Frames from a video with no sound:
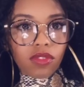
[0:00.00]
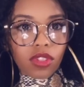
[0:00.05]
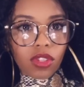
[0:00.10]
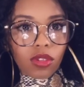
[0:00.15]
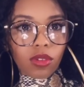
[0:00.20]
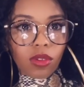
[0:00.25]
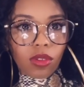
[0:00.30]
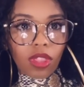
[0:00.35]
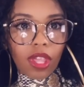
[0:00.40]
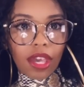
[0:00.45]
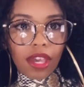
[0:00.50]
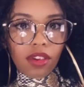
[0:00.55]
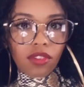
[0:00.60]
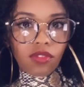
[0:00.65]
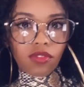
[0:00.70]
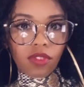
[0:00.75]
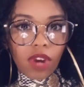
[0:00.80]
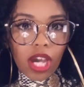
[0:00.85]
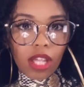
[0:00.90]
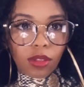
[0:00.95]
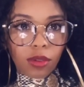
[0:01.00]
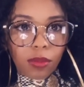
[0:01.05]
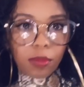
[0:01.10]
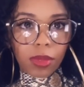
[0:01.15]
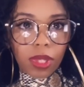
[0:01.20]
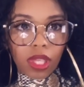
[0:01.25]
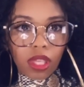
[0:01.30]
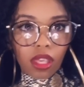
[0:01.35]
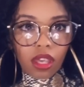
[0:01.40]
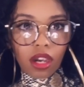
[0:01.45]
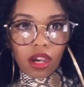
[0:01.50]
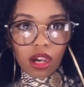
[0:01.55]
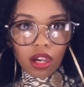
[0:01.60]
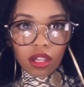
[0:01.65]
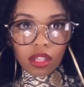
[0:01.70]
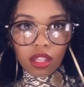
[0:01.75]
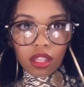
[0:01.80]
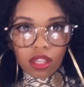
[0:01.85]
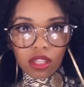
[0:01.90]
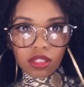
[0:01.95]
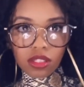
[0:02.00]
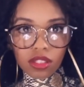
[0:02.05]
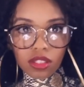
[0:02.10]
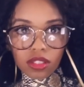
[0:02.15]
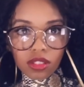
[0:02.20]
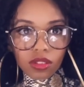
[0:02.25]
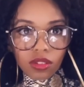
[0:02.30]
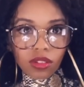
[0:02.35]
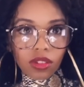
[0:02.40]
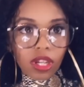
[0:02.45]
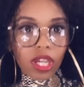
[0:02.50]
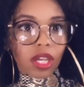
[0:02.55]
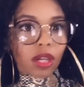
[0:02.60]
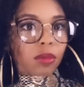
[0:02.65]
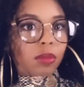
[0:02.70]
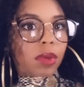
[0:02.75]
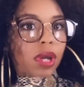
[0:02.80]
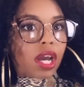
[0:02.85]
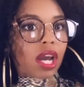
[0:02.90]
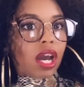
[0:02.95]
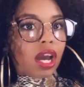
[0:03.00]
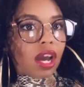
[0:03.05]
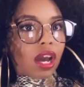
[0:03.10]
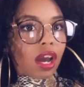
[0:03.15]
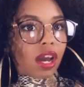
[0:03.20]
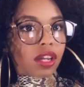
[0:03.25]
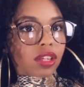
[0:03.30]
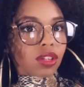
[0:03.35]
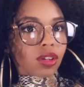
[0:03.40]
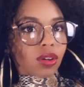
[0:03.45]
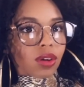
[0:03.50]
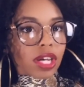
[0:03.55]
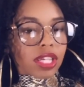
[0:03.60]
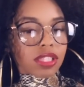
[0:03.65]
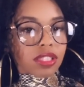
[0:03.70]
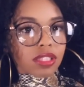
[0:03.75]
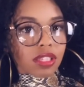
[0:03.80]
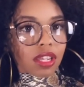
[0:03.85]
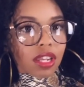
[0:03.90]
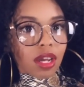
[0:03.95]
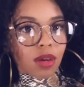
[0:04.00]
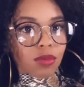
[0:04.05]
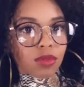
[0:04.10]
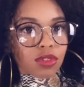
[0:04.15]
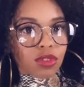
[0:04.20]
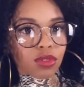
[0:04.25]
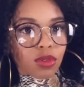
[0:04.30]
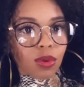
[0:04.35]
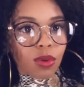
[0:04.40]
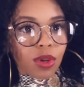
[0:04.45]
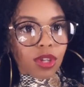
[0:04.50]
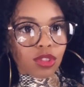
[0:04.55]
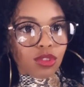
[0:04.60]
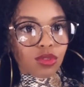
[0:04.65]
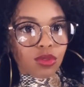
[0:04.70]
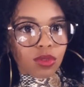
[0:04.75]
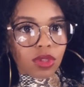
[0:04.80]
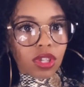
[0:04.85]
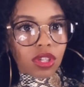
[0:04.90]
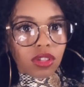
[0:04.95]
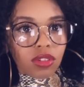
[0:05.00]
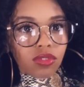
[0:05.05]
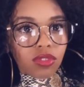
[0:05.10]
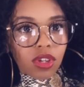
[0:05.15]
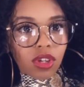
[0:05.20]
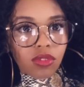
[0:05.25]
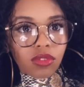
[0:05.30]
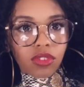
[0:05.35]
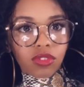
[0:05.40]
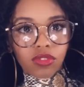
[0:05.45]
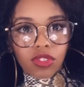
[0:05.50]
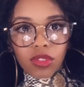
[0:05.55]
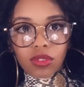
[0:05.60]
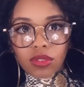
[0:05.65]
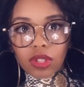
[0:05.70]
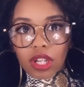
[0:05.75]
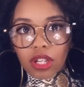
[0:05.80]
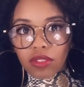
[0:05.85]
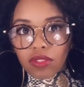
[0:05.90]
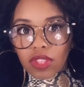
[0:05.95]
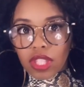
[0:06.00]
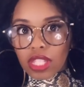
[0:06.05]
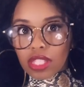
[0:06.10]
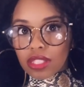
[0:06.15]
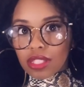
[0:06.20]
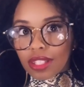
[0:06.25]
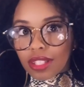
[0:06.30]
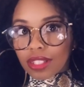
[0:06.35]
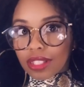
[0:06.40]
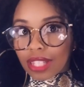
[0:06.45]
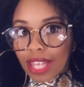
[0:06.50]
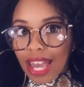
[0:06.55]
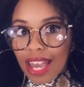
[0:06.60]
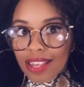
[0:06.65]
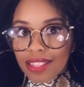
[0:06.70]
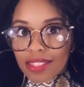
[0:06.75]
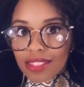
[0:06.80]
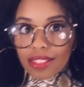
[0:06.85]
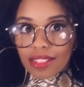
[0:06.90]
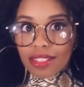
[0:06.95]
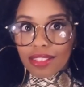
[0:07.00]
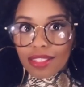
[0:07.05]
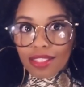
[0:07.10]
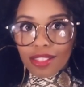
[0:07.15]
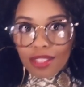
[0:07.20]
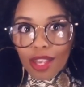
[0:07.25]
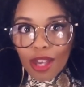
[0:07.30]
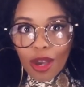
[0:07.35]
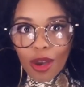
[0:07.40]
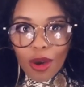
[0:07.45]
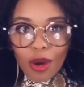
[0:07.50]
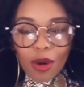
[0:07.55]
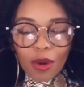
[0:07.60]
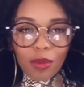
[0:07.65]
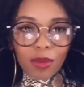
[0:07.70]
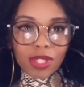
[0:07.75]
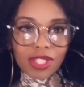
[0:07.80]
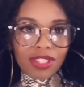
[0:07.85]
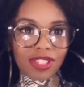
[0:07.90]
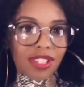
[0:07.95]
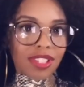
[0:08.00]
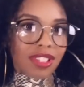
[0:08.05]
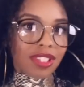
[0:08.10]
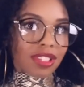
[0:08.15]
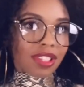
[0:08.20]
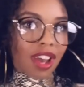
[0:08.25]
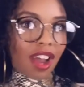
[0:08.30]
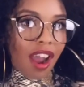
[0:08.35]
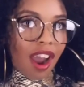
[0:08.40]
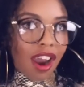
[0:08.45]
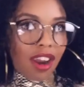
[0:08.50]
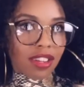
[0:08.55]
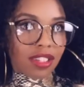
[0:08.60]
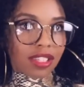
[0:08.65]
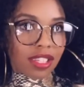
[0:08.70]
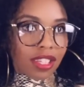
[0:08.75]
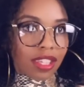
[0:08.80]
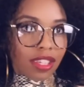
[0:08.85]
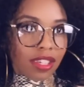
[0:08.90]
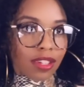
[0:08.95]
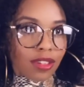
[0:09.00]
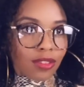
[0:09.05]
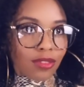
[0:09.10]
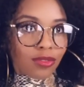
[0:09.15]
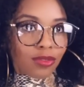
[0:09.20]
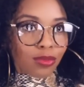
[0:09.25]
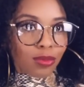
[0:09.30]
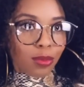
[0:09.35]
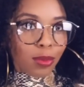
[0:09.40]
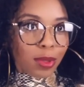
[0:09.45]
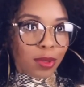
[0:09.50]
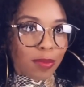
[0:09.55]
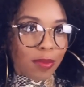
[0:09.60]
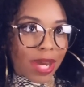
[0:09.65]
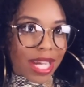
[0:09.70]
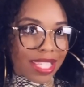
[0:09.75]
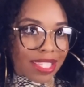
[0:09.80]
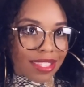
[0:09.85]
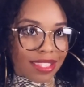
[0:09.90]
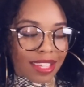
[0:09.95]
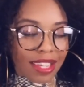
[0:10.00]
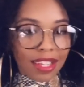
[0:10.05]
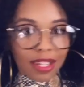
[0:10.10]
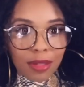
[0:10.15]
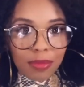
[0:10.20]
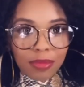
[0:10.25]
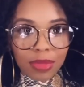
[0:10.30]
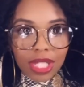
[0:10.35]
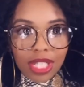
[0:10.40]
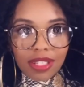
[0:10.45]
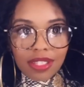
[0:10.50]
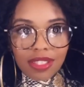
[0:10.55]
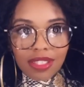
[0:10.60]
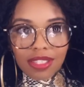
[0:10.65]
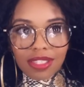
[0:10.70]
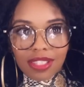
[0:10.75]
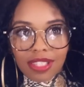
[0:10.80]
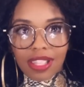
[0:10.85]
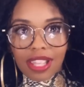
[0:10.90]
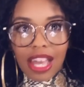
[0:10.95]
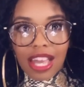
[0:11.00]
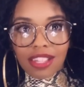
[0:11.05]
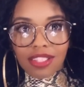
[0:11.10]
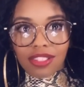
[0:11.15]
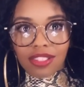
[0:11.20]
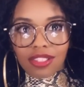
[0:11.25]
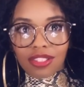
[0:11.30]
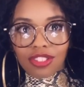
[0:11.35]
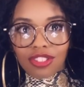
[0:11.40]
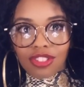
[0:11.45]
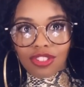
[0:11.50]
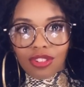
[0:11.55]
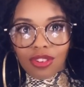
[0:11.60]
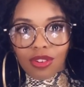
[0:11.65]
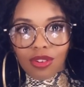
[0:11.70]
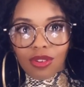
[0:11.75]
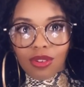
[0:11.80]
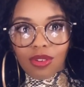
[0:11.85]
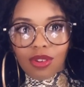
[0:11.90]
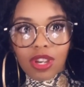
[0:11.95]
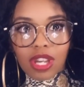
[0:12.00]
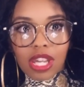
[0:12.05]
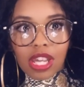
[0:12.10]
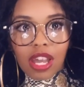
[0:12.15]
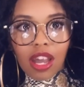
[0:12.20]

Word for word: you that follow me on Instagram, I know I said I was going to give a review of these glasses, which is hard to give with my setup because these glasses show